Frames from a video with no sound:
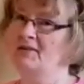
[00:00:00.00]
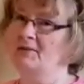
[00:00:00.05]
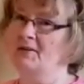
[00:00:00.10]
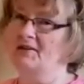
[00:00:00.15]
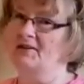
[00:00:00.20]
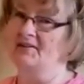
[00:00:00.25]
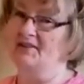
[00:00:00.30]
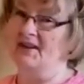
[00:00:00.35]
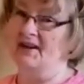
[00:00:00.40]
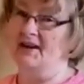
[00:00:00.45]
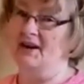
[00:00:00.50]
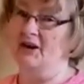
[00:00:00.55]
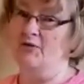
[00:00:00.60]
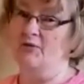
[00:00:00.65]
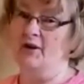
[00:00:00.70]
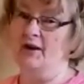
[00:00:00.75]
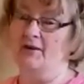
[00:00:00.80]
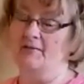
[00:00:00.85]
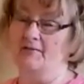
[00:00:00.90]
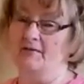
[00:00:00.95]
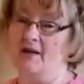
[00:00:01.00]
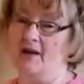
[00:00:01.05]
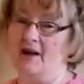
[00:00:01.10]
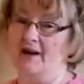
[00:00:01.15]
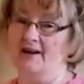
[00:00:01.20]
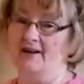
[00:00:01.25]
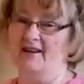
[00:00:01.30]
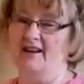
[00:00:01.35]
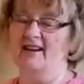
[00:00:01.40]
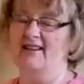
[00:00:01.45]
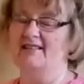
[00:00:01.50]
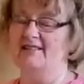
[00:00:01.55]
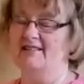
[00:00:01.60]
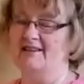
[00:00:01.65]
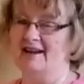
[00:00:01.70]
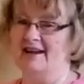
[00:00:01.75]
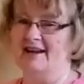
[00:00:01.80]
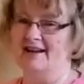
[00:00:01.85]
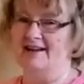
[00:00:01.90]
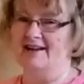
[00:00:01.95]
my second grade block a
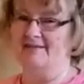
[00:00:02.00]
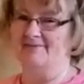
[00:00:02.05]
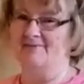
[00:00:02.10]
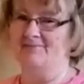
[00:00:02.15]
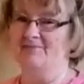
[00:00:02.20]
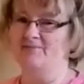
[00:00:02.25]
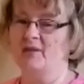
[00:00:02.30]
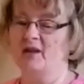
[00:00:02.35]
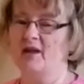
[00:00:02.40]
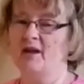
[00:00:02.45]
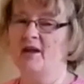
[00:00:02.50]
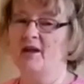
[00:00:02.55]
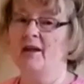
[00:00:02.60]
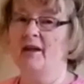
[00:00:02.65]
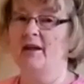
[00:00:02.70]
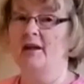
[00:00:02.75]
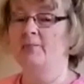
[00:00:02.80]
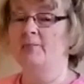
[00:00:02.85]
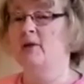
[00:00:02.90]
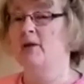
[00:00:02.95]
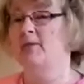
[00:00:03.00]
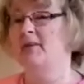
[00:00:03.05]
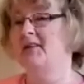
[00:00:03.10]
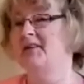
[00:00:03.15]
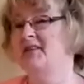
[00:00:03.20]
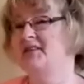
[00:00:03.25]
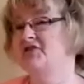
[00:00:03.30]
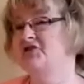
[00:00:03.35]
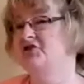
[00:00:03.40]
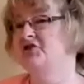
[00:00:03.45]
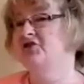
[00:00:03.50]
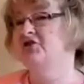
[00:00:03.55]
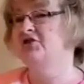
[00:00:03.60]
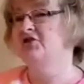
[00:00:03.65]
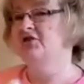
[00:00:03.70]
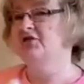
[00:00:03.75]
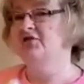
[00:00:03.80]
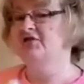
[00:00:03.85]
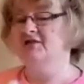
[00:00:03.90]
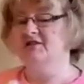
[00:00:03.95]
ton. My message to
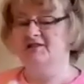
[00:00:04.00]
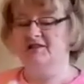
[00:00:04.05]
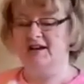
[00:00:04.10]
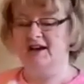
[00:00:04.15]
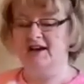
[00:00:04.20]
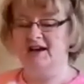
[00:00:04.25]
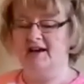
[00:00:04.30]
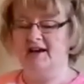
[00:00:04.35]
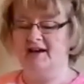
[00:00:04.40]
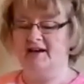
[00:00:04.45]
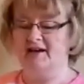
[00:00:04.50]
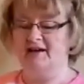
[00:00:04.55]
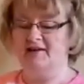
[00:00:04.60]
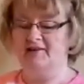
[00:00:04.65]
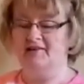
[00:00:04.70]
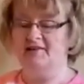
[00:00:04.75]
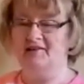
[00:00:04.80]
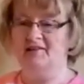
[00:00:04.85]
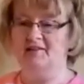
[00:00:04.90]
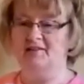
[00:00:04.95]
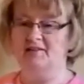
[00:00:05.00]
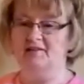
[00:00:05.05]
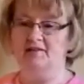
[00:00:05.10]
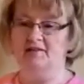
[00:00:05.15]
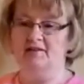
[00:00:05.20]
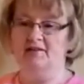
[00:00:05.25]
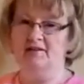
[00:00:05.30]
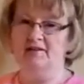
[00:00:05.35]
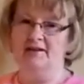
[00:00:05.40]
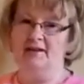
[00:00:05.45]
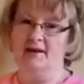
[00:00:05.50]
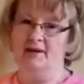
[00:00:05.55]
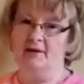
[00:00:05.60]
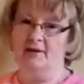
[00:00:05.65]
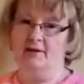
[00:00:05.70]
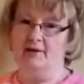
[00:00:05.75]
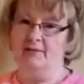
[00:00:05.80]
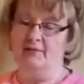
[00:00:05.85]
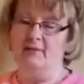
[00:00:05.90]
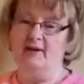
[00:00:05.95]
you today is
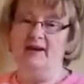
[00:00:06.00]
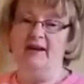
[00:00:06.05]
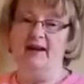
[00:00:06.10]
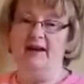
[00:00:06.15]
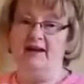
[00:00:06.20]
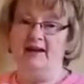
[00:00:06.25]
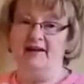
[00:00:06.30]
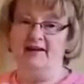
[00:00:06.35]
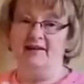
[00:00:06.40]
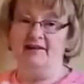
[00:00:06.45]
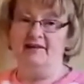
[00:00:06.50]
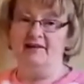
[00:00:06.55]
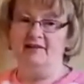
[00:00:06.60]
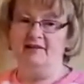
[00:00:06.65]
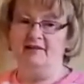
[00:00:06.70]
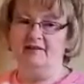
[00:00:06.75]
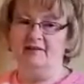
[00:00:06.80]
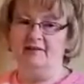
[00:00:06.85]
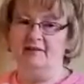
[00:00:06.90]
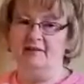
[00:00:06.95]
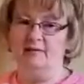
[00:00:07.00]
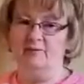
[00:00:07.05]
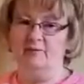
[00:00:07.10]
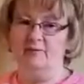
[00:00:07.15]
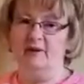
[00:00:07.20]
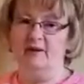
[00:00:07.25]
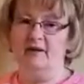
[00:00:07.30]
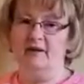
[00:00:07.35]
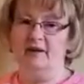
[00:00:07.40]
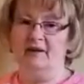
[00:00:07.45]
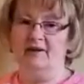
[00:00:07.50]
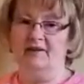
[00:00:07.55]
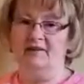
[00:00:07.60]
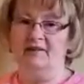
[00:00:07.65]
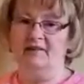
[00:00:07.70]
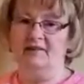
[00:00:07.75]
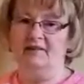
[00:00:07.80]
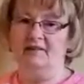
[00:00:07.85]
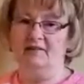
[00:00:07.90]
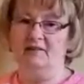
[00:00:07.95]
be kind, be
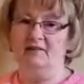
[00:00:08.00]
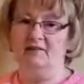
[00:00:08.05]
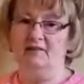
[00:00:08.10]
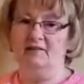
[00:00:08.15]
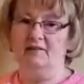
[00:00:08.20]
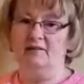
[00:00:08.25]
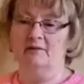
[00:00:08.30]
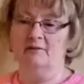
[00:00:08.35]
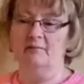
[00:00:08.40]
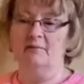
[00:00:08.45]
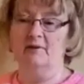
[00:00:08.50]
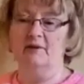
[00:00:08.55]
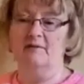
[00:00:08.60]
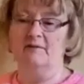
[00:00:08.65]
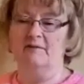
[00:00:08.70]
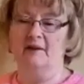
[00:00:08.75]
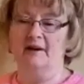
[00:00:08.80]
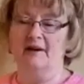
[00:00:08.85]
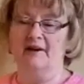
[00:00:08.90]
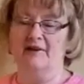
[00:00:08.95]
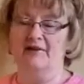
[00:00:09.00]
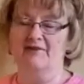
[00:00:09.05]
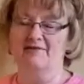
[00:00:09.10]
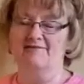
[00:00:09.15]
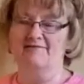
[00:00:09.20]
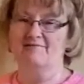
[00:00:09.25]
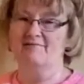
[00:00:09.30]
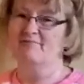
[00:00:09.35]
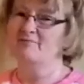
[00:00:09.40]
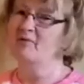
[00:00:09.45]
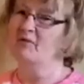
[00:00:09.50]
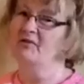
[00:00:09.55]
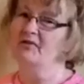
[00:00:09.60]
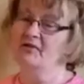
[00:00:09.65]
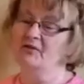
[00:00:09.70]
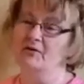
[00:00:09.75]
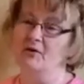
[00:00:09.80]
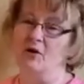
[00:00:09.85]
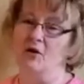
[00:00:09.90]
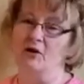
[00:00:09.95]
nice, be fair. Most
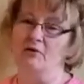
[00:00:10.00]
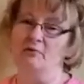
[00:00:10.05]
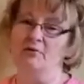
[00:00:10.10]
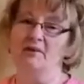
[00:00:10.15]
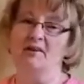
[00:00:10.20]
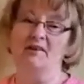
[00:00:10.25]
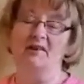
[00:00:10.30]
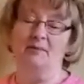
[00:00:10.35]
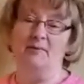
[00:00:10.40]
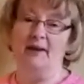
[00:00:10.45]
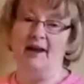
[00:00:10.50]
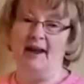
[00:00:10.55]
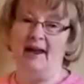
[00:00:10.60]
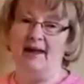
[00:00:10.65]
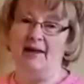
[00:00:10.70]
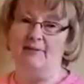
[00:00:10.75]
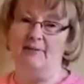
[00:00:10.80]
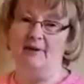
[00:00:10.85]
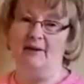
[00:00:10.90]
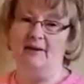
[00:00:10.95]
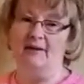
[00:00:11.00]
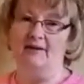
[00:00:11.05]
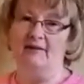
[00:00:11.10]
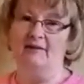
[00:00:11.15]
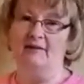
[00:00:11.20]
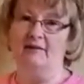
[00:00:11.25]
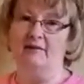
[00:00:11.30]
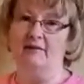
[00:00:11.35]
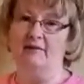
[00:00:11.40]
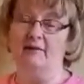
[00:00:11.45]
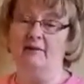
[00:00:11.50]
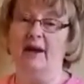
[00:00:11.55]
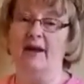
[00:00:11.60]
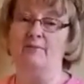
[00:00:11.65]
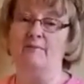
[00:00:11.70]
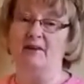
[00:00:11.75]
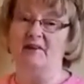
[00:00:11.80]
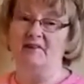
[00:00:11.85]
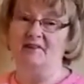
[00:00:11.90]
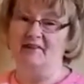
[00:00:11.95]
of all, please be happy and
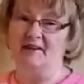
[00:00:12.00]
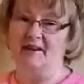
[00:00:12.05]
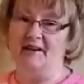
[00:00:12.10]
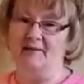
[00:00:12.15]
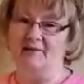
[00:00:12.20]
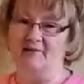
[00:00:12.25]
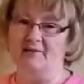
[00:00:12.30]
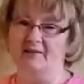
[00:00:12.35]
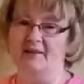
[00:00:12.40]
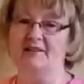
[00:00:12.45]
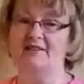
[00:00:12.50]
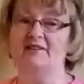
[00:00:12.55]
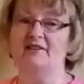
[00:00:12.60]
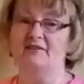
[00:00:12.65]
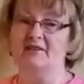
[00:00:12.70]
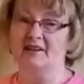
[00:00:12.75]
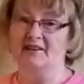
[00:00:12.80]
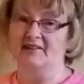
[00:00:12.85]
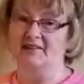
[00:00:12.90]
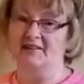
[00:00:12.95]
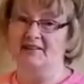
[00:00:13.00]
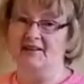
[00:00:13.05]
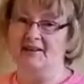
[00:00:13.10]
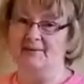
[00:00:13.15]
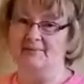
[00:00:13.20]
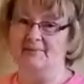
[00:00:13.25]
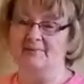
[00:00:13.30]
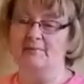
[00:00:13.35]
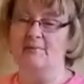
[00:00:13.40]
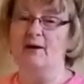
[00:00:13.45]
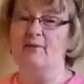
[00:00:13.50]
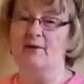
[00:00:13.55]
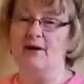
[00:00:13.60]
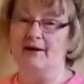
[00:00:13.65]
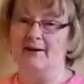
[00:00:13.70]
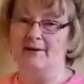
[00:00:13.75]
be safe. Until next time, bye-bye.